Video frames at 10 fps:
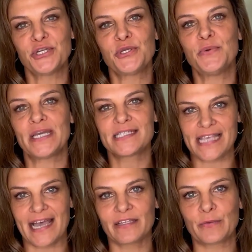you
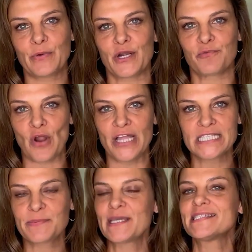exactly where it
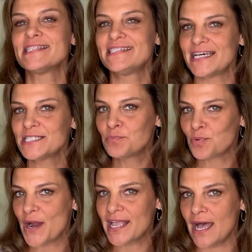runs because it does
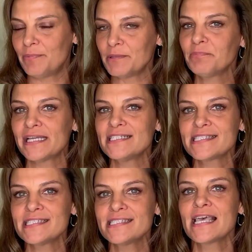break up in
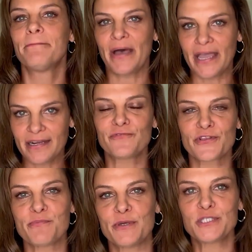places, but for
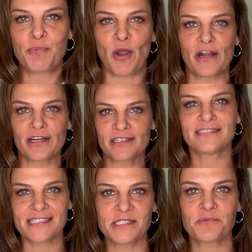the most part,
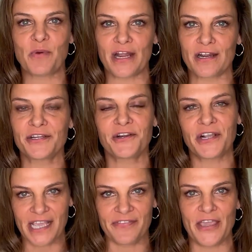this is where you're
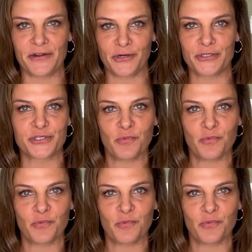gonna get the Intercoastal